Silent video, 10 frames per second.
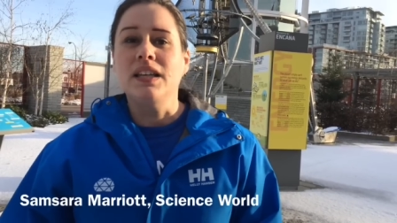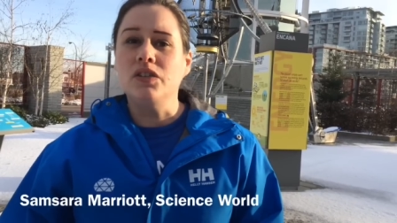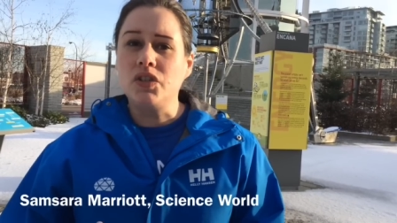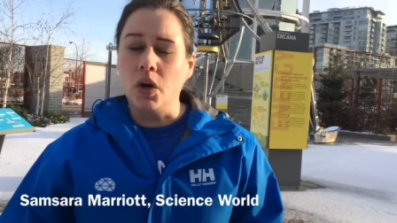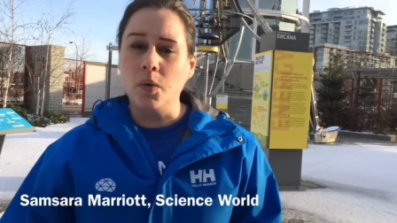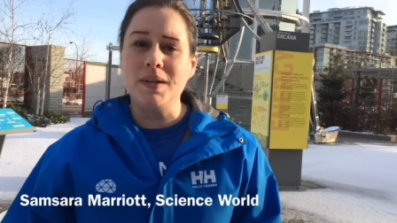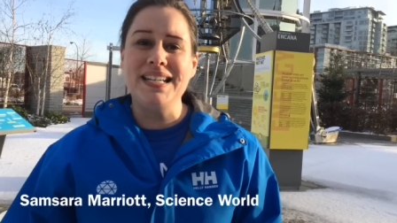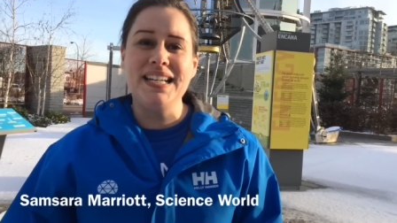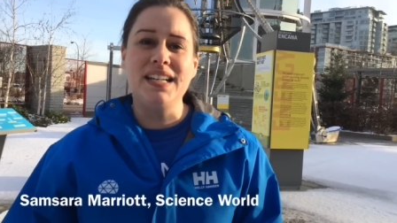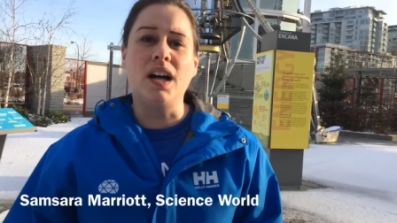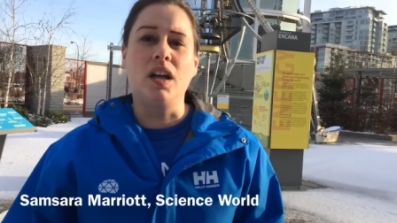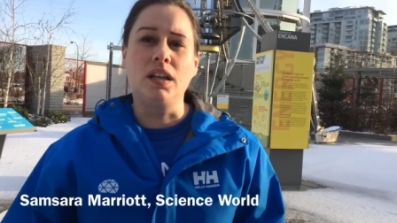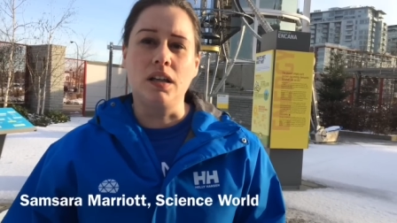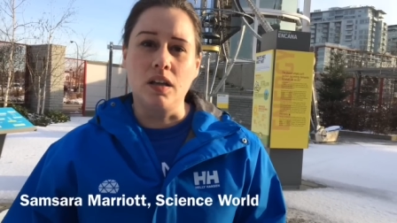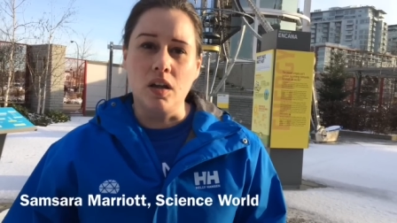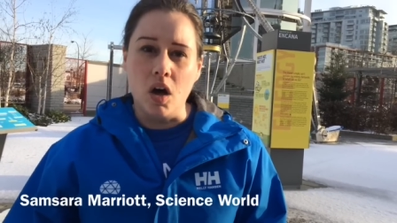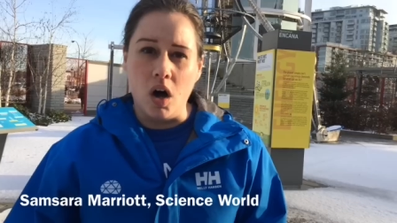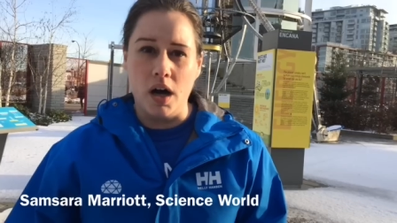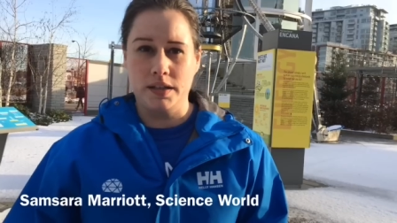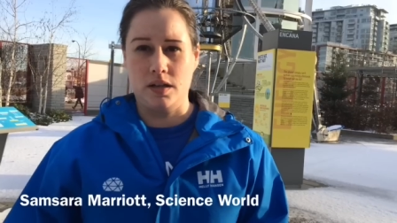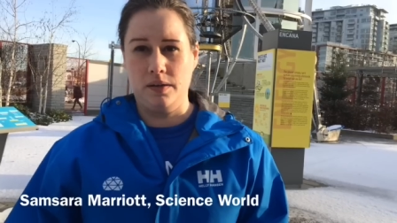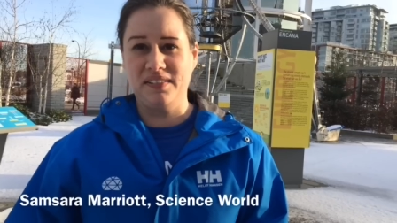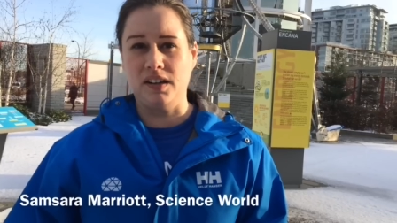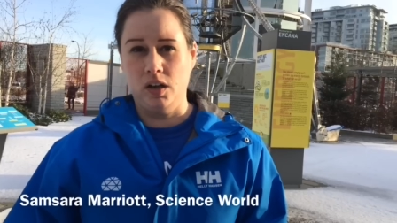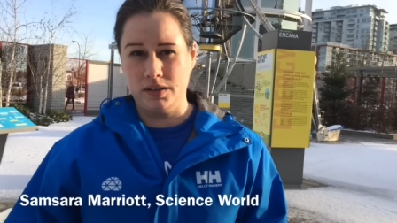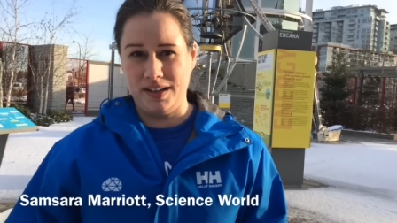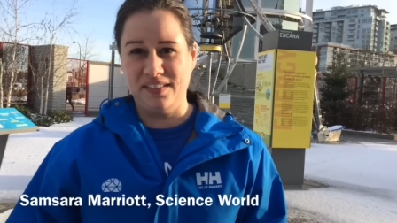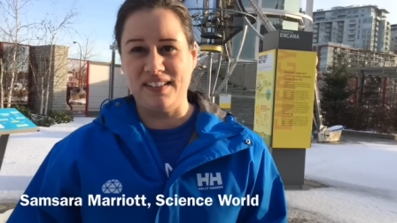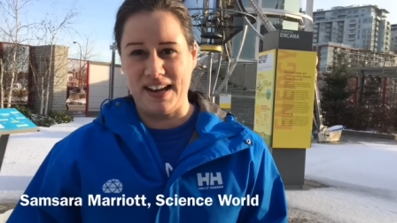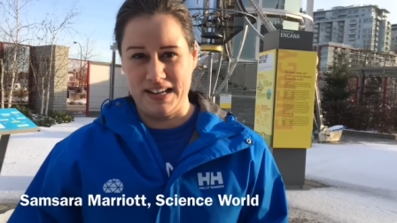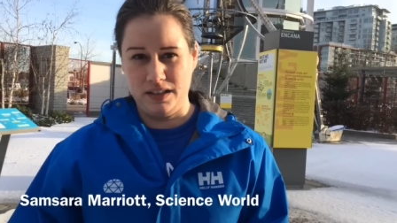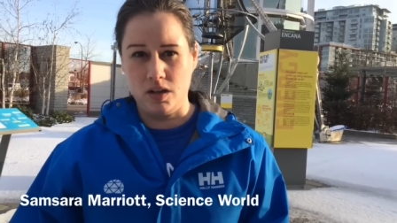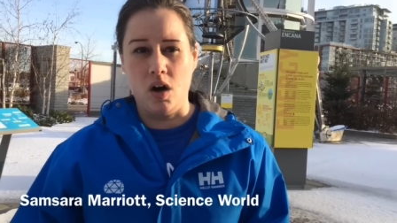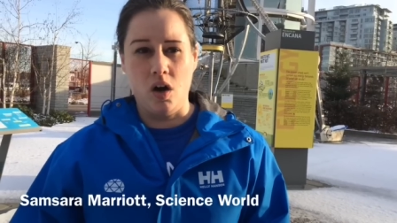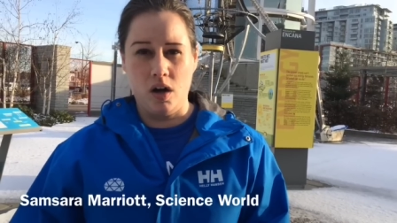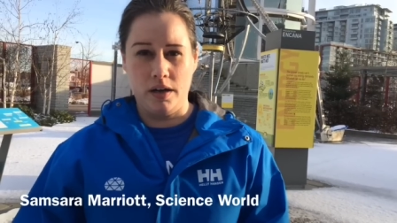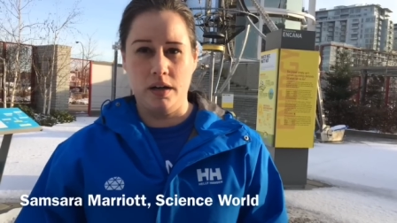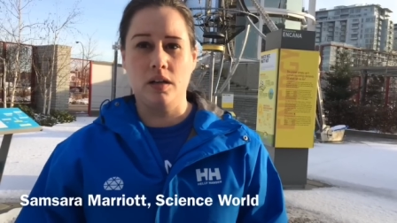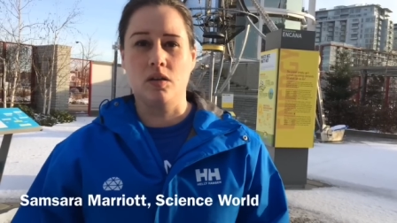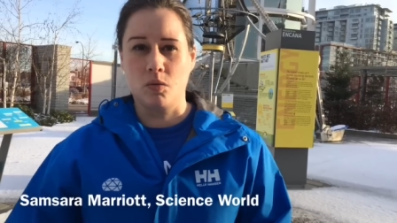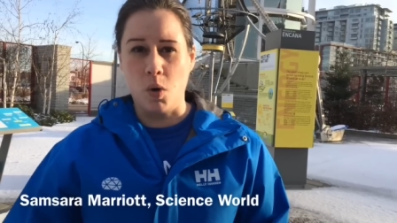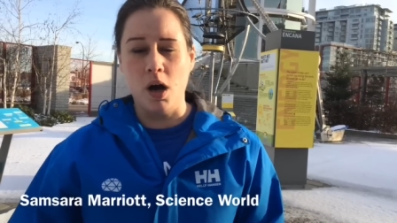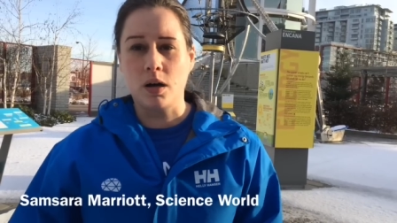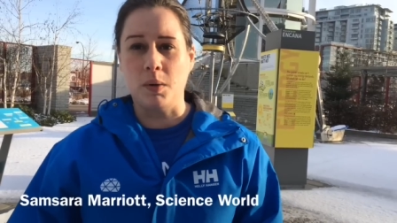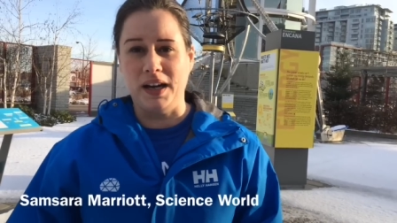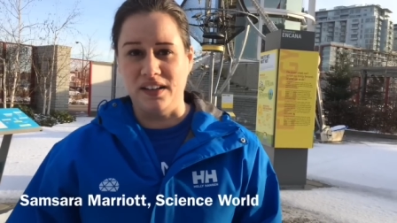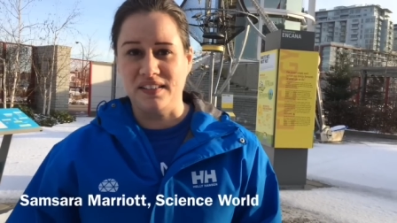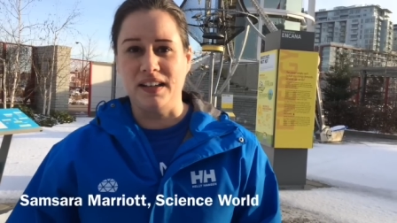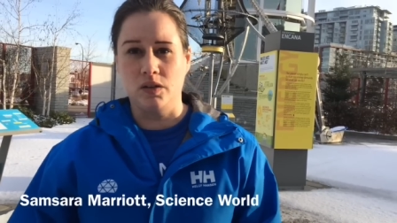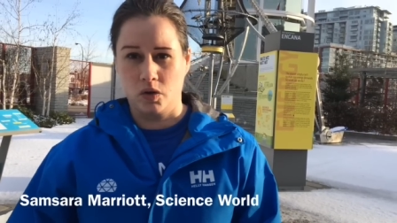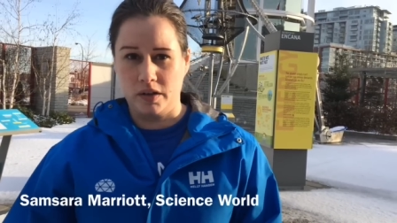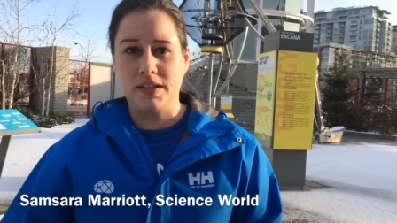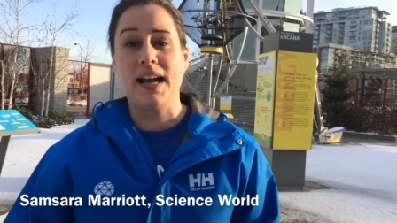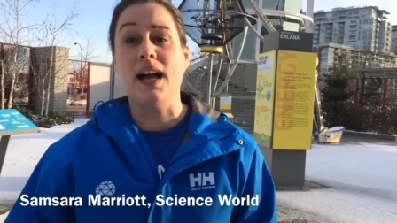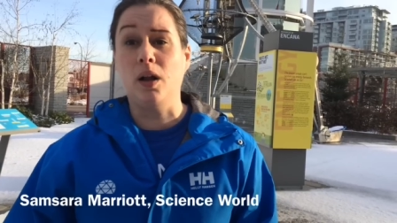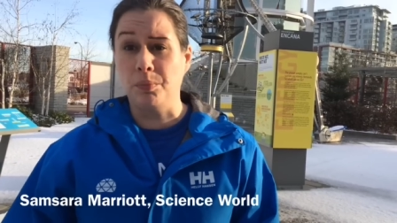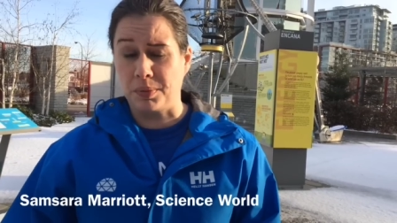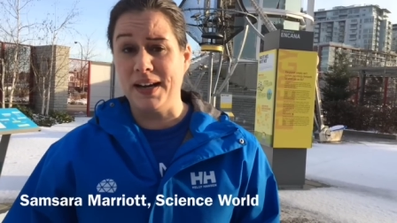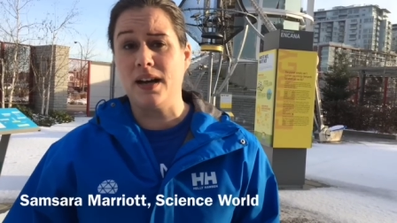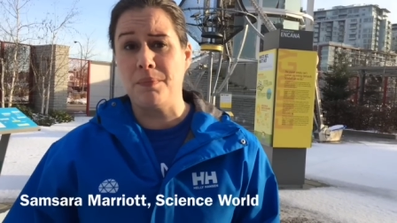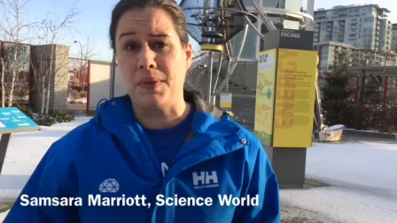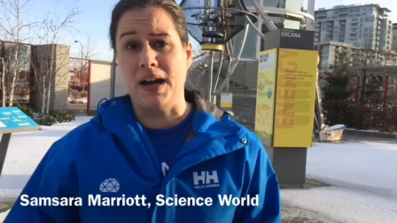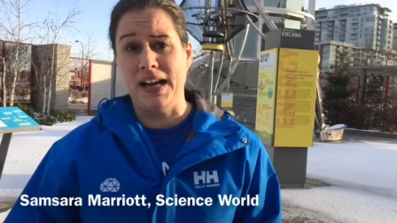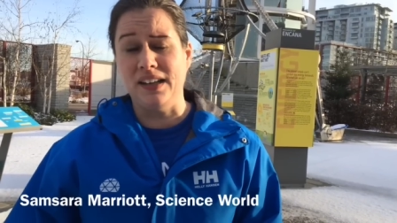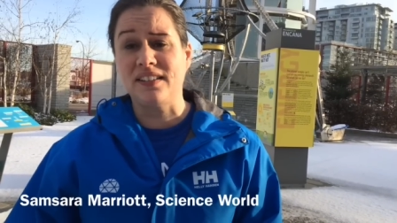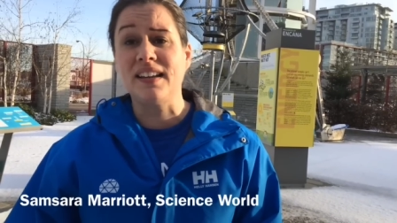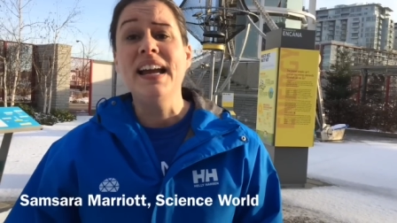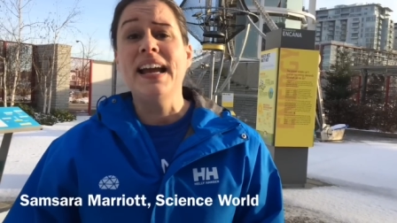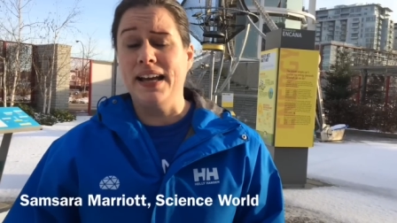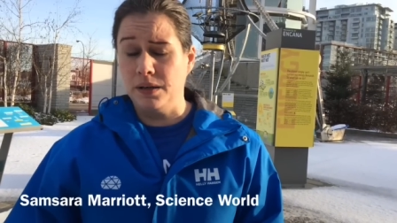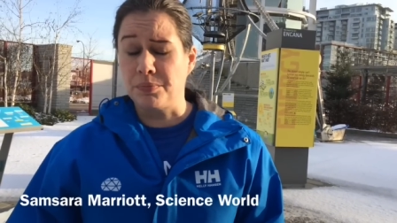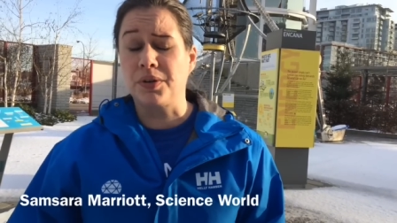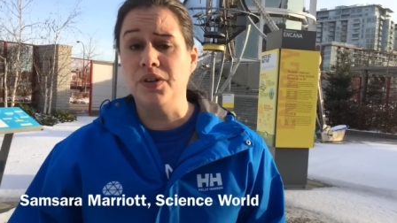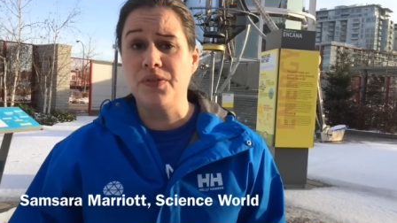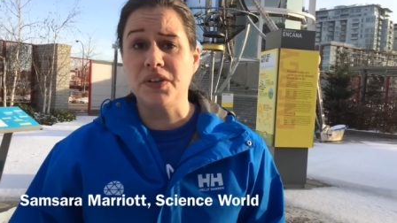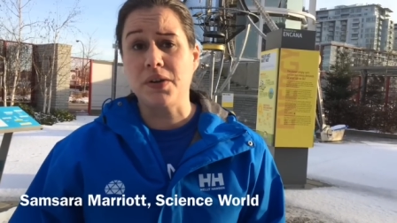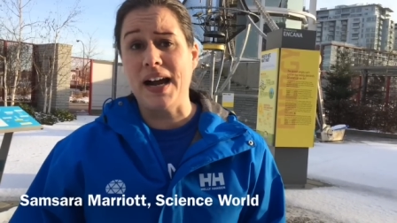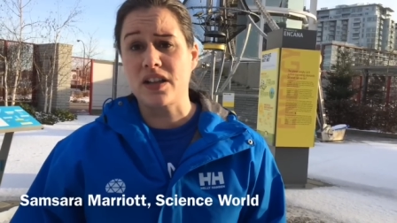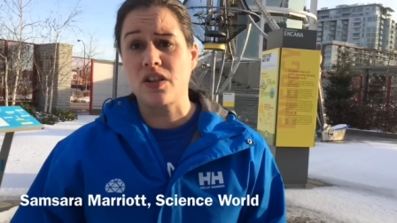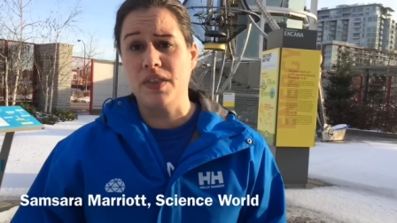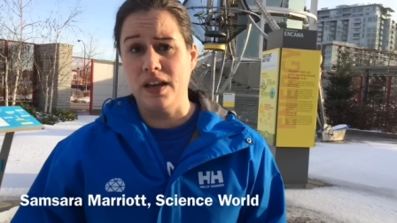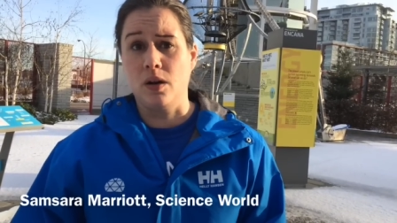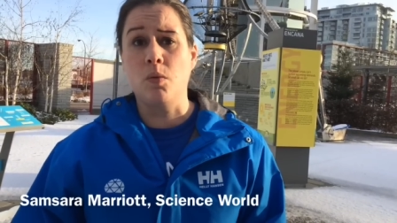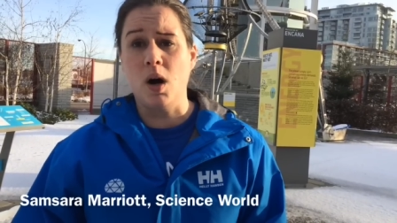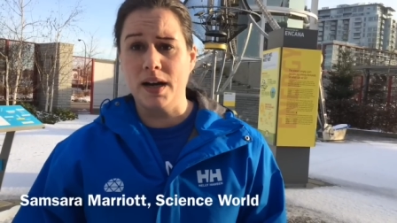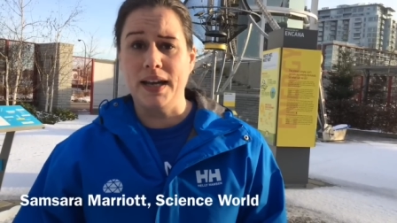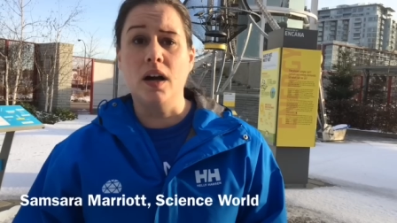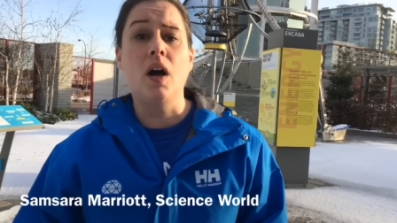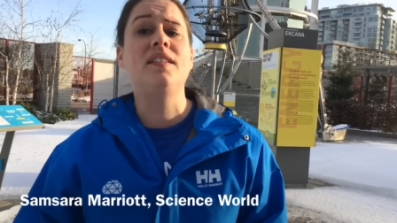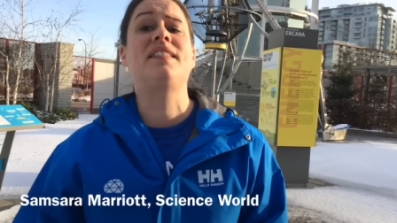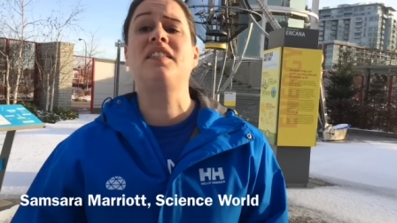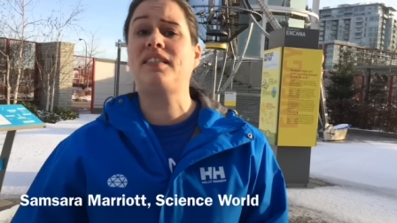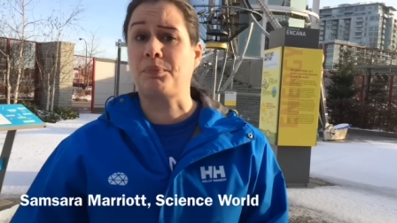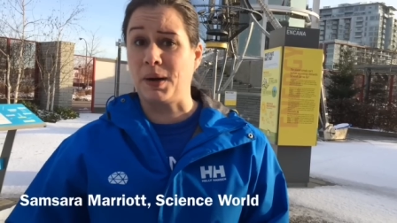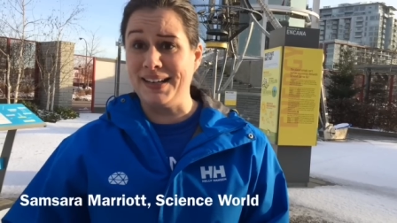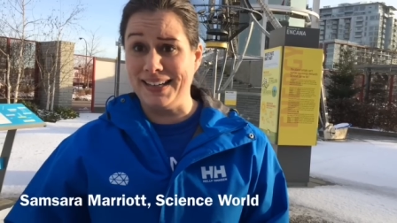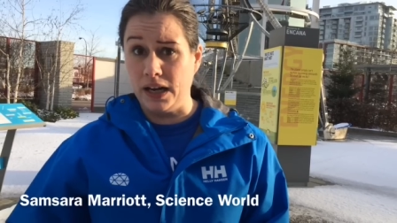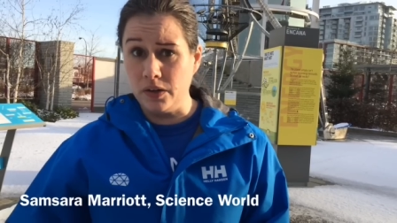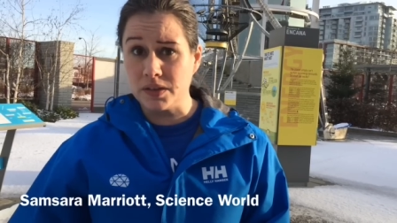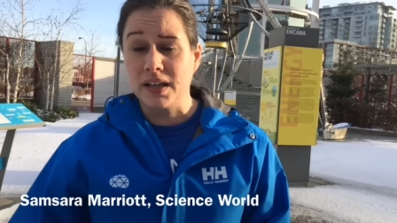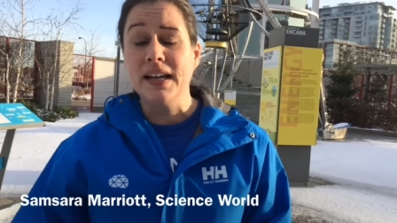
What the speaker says: You don't need a lot of salt and sand on your walkways in order to help break up the ice and improve the traction that you're walking on. So spread it out,